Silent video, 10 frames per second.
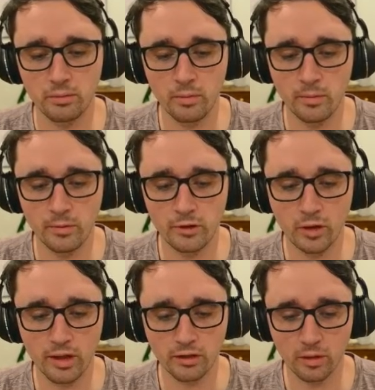trying to
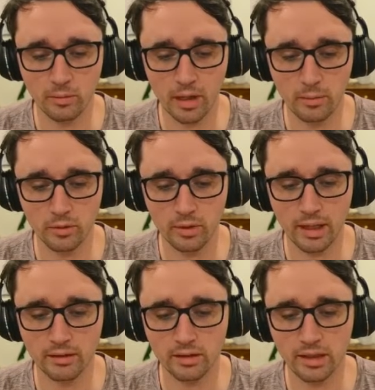stop that ball out to
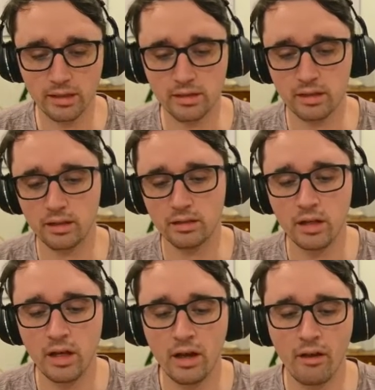Cancelo.
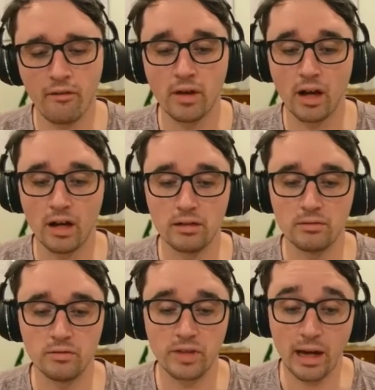
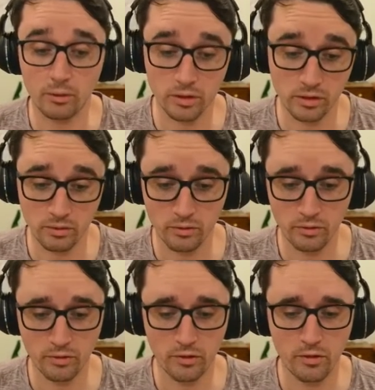That was
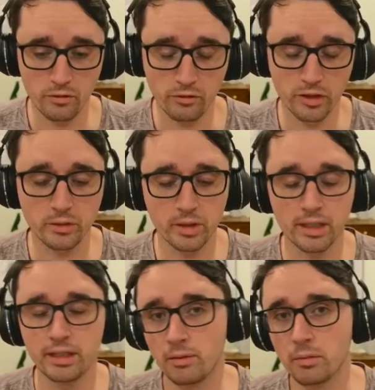frequently their
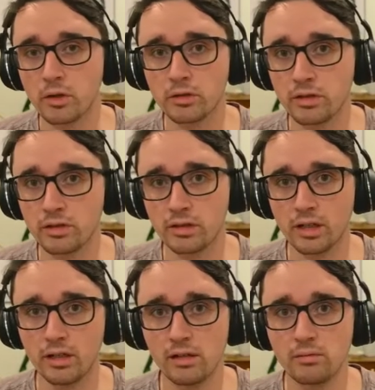most
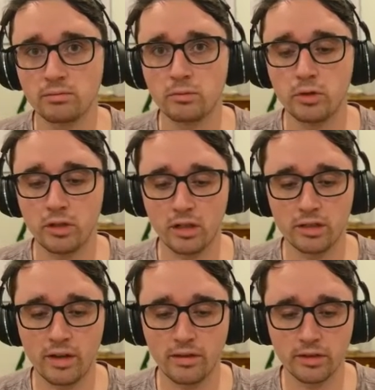productive
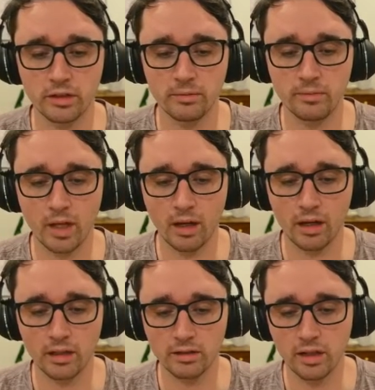avenue.
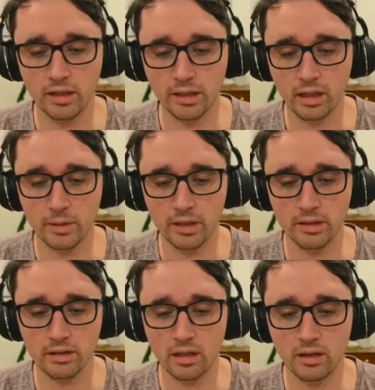Sterling coming
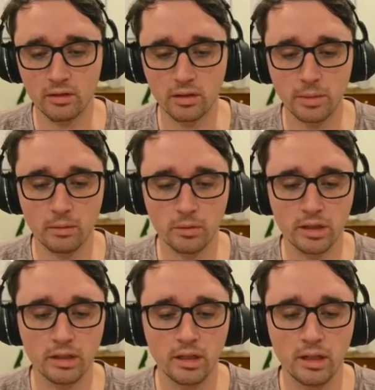inside onto Balbuena
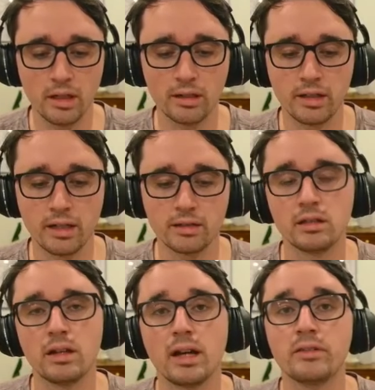and Cancelo
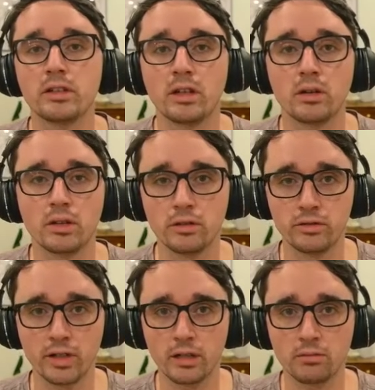having a go at Kufau
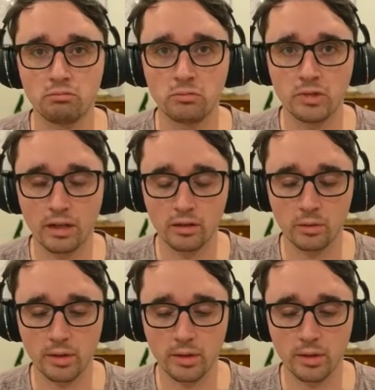down the wing.